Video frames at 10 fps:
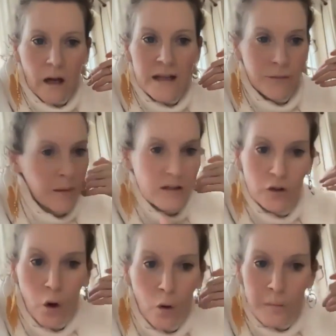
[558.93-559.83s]
is for me to
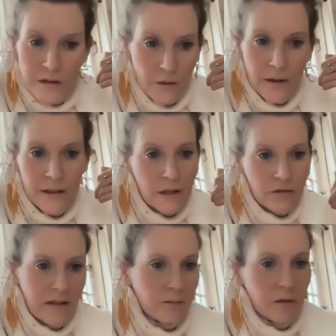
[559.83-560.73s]
not be doing the
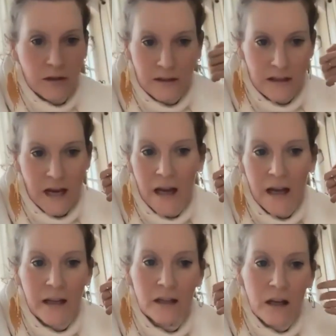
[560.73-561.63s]
transmission
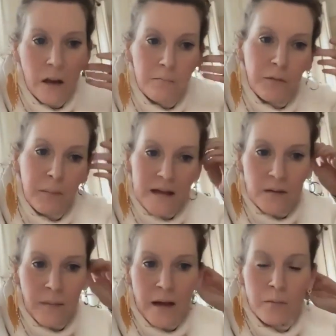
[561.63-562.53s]
today, for me
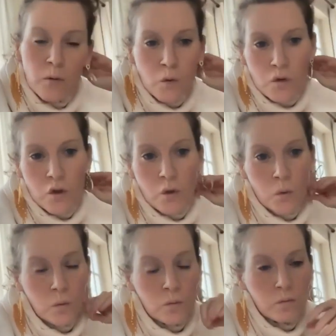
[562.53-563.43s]
to be able
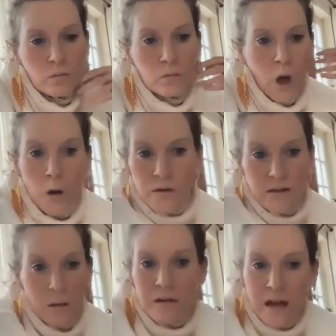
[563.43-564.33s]
to go to
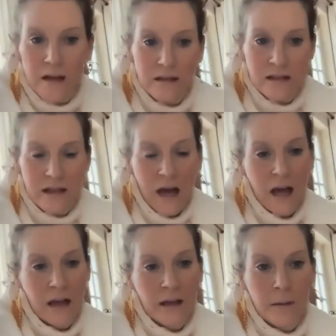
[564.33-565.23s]
Somerset
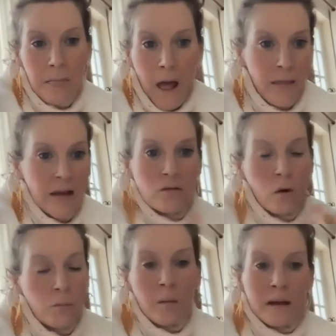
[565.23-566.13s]
today. And that's not,
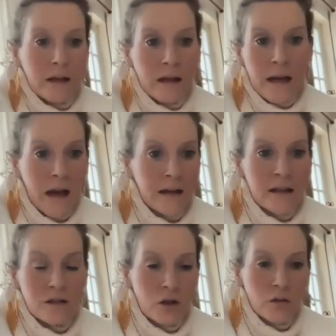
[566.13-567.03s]
I'm not making an, an
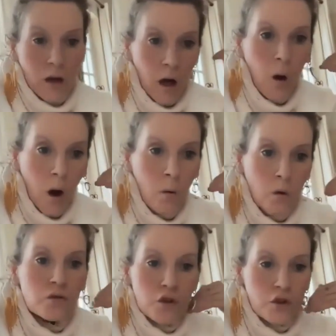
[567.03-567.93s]
excuse. Like, I, I,
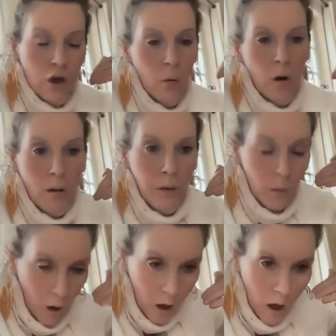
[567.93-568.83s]
want to show up. I,
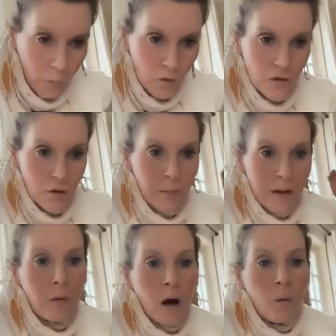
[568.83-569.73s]
I want to
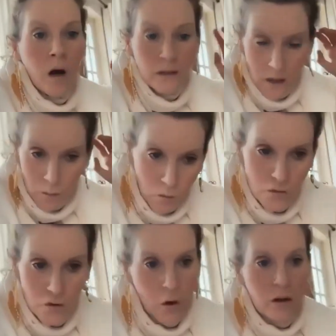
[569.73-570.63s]
be my word. I want
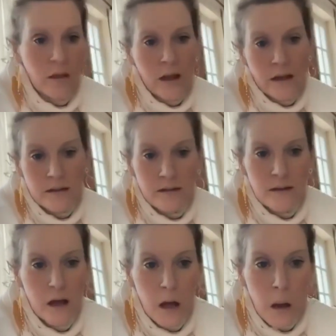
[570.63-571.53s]
to honor this.
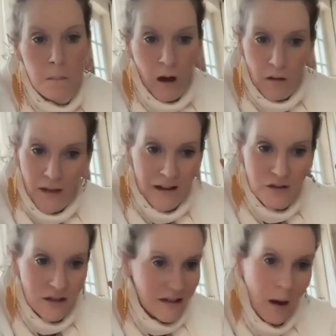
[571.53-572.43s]
But that's
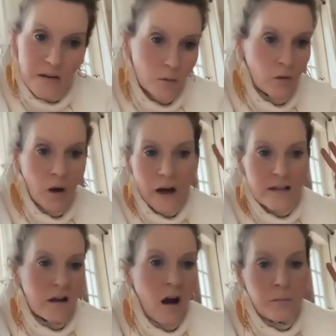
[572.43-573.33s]
just how it's all
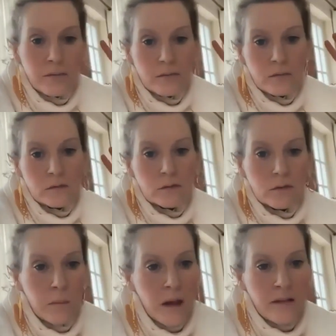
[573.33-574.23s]
lined up. Do you
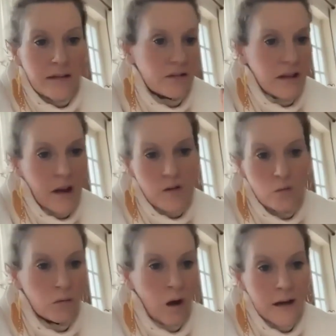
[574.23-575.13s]
know what I mean? That's just how it's
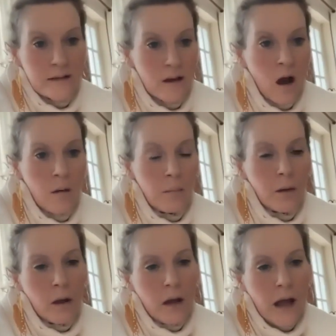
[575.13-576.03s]
all lined up.
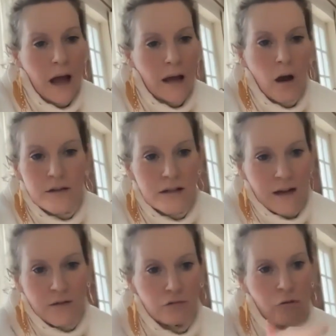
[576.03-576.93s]
And I just
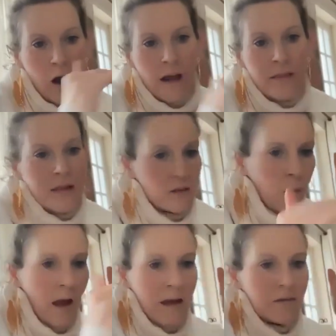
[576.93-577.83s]
have to ride this
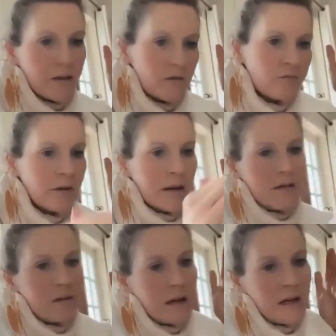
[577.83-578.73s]
wave, this
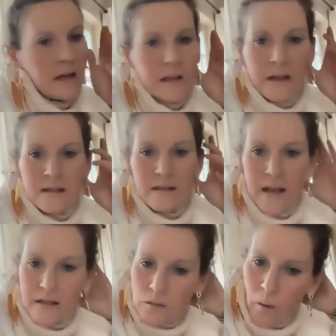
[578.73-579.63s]
really, really
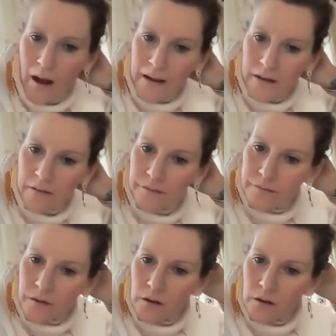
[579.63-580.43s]
intense wave